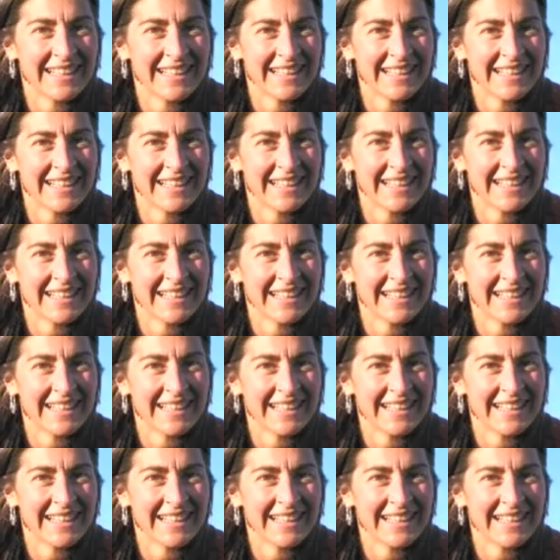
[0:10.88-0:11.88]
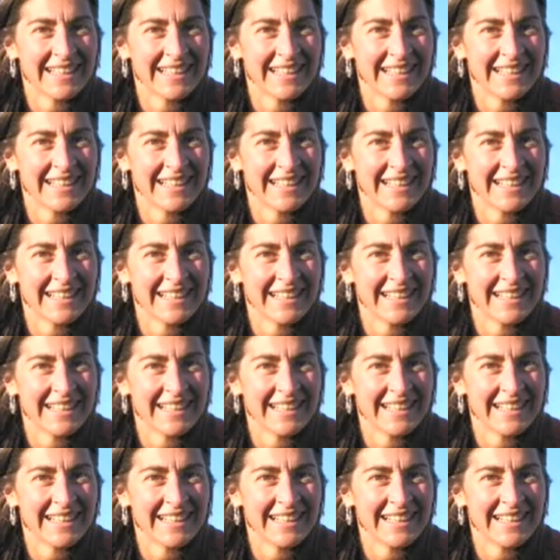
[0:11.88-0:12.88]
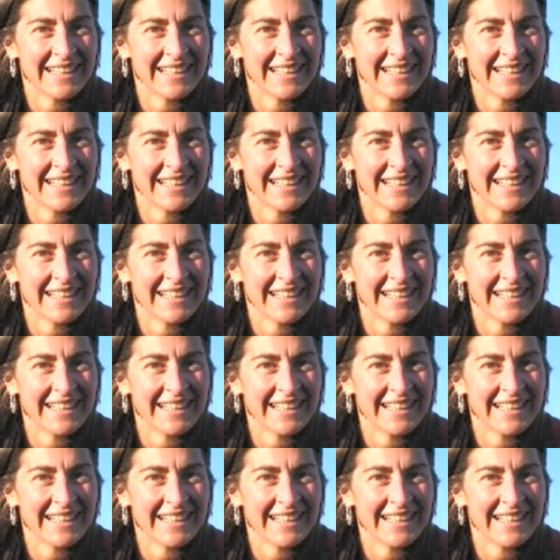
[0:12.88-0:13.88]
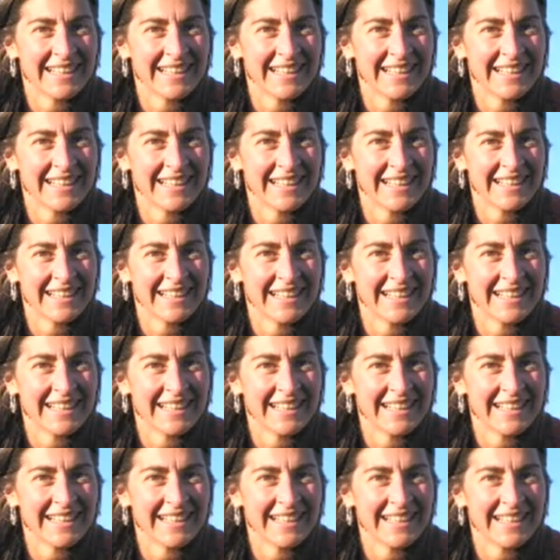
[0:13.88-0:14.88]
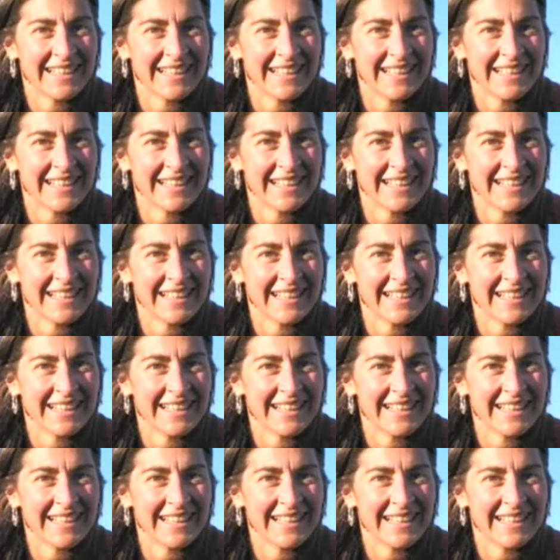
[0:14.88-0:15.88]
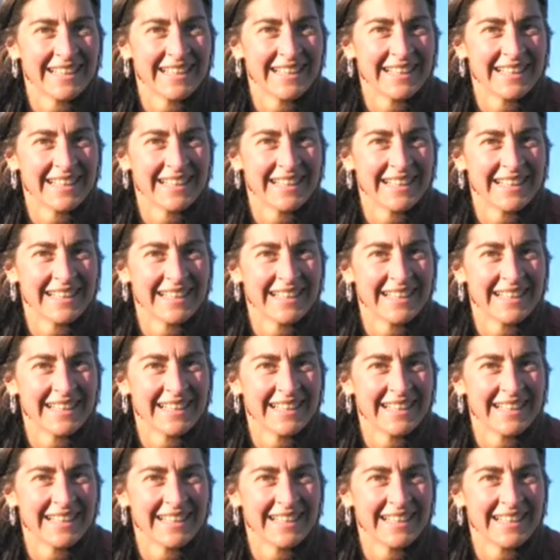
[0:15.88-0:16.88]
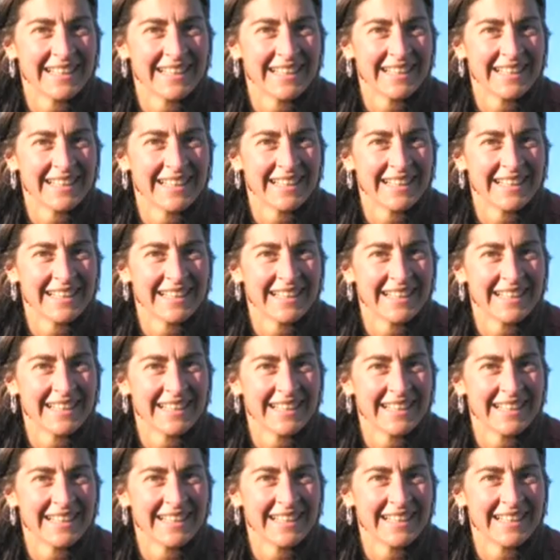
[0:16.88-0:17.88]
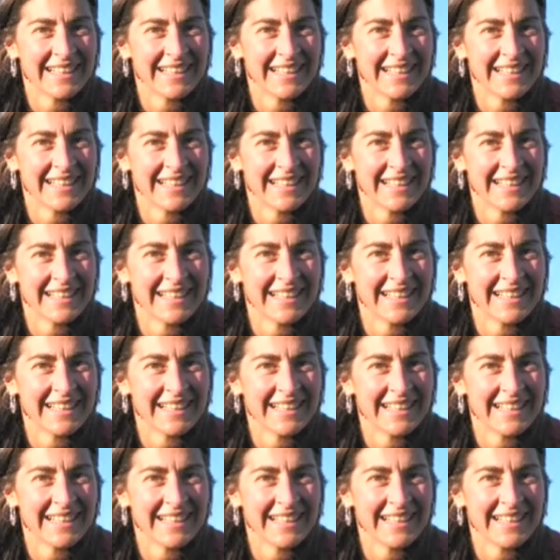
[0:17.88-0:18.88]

(not speaking)